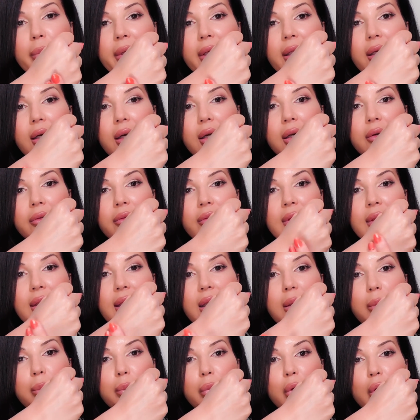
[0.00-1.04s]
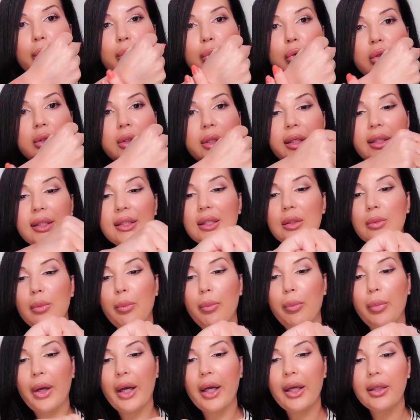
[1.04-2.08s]
bit of the purpleness,
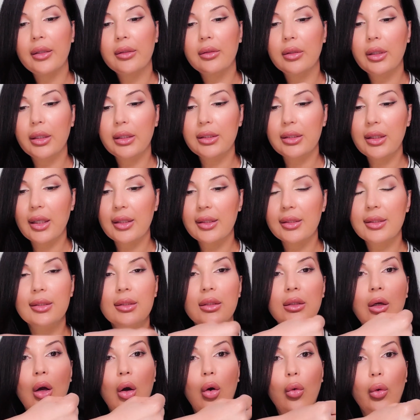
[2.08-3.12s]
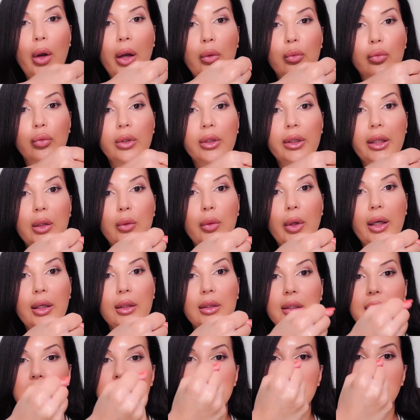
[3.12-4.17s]
but it does go away really
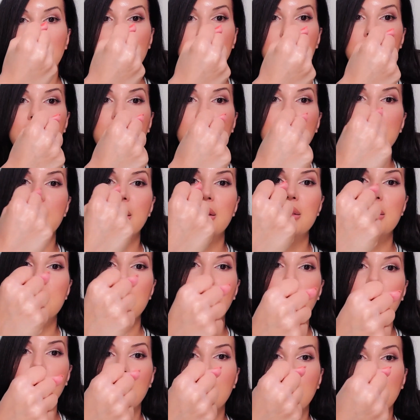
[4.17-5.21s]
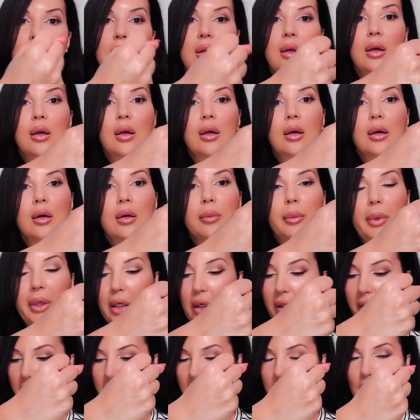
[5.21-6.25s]
quickly. So as you guys can tell, oh my
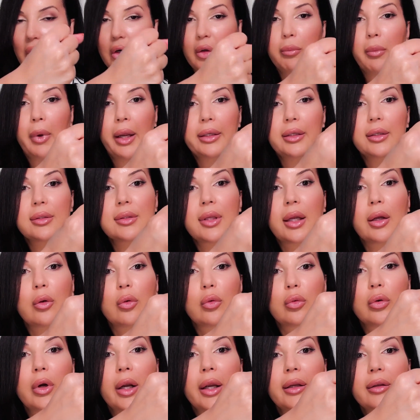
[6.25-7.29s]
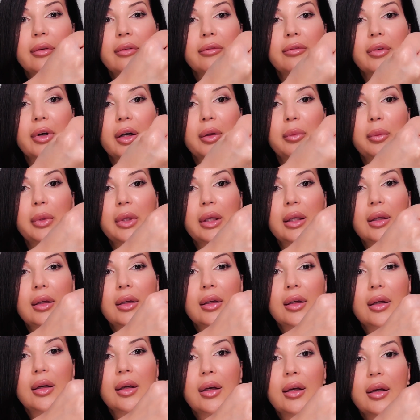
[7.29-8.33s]
god, this darn mic is like right in front of me.
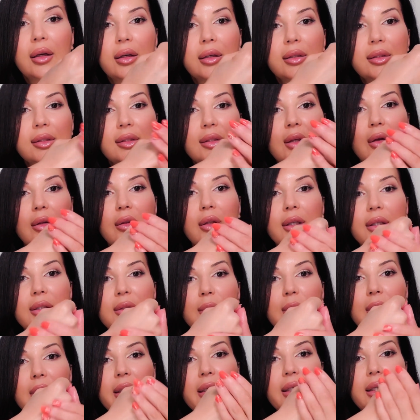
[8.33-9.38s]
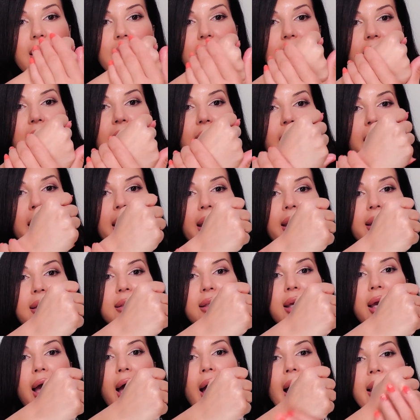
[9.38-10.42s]
So it looks really good
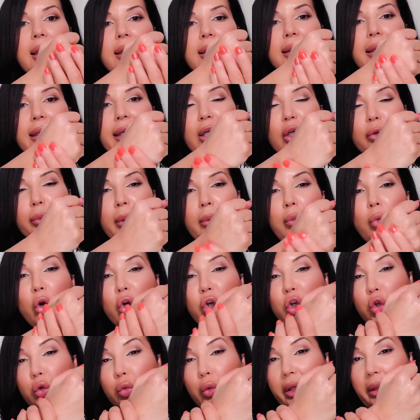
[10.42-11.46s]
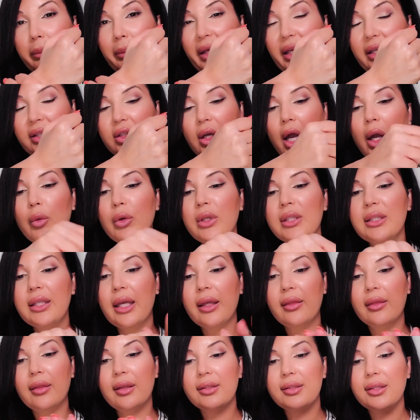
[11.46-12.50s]
and a little bit more creamy. So I would
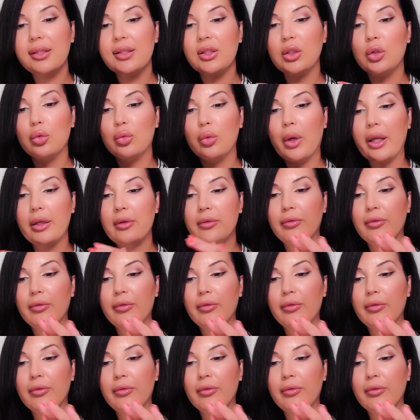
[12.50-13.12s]
say this is great